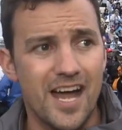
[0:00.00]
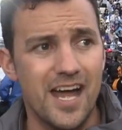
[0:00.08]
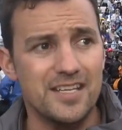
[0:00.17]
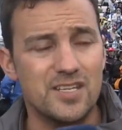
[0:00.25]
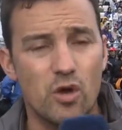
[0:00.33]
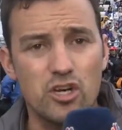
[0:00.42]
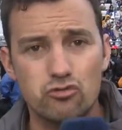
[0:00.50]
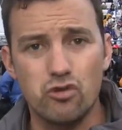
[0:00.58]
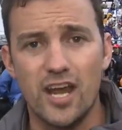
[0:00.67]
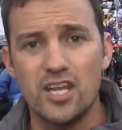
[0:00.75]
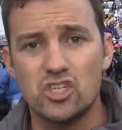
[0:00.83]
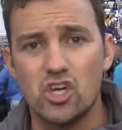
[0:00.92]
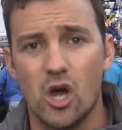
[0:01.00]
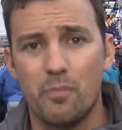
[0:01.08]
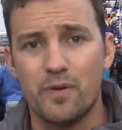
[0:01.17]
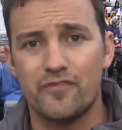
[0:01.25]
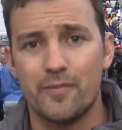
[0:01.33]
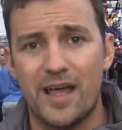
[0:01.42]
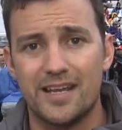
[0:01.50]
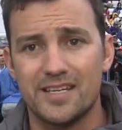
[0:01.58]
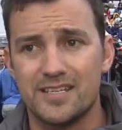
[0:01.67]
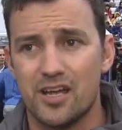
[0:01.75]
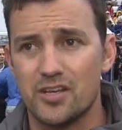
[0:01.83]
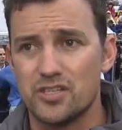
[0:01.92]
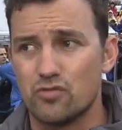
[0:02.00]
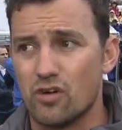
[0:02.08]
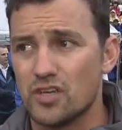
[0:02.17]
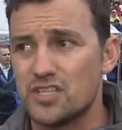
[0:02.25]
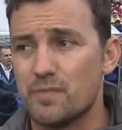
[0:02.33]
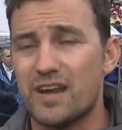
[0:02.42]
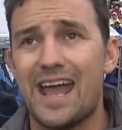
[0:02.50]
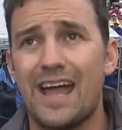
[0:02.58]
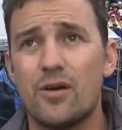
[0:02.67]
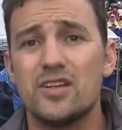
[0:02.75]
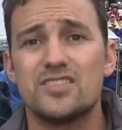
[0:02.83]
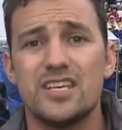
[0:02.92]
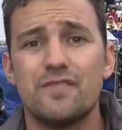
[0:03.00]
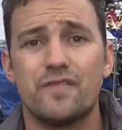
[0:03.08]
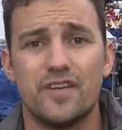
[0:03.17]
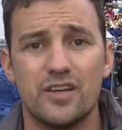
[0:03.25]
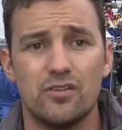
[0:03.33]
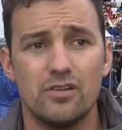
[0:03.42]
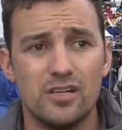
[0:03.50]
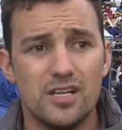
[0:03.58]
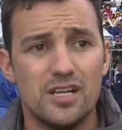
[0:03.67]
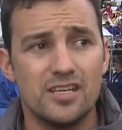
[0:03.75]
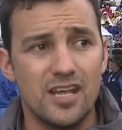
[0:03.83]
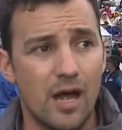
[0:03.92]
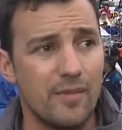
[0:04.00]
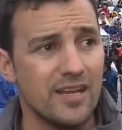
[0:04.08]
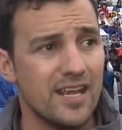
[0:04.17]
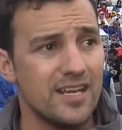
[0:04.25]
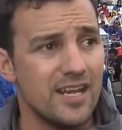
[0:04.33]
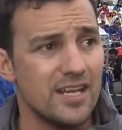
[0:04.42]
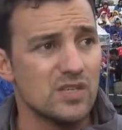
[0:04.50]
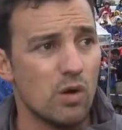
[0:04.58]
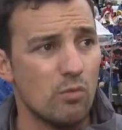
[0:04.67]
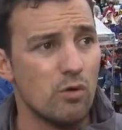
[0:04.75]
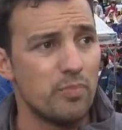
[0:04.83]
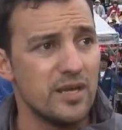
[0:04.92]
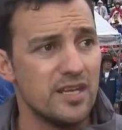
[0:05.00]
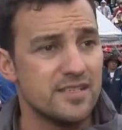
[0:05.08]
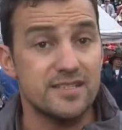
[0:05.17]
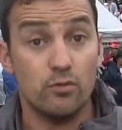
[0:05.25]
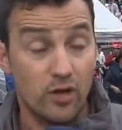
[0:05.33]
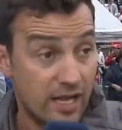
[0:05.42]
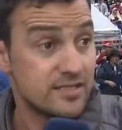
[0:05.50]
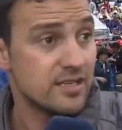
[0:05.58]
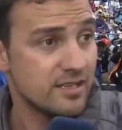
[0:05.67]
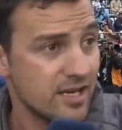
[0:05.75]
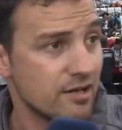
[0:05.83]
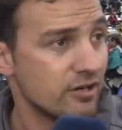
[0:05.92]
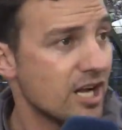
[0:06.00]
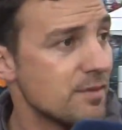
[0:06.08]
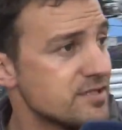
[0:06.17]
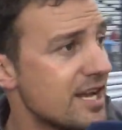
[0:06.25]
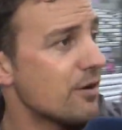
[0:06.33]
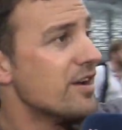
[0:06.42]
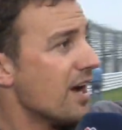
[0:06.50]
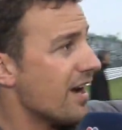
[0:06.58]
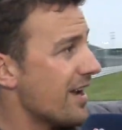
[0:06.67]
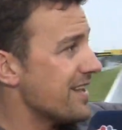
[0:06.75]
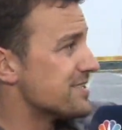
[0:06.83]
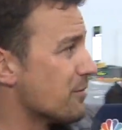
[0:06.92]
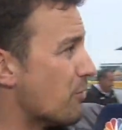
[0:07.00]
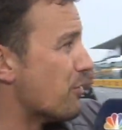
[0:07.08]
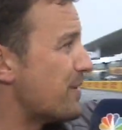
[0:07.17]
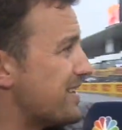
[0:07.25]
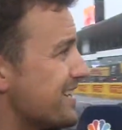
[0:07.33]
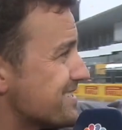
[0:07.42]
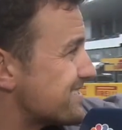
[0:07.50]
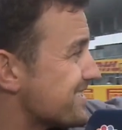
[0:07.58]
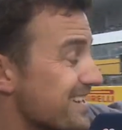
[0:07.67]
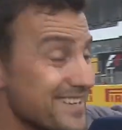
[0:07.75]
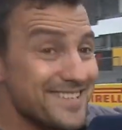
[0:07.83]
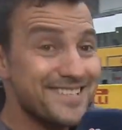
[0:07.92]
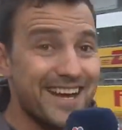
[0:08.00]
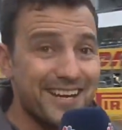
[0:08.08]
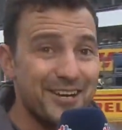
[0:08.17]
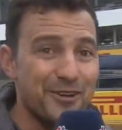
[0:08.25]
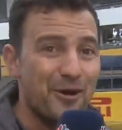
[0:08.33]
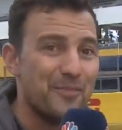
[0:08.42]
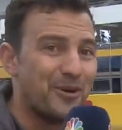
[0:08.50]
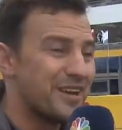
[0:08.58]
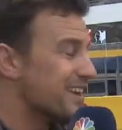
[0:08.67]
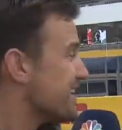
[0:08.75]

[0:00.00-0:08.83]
So a great job from Alexander Rossi. But how does he feel coming in here to what will be his... here he comes now. Into what will be his second Grand Prix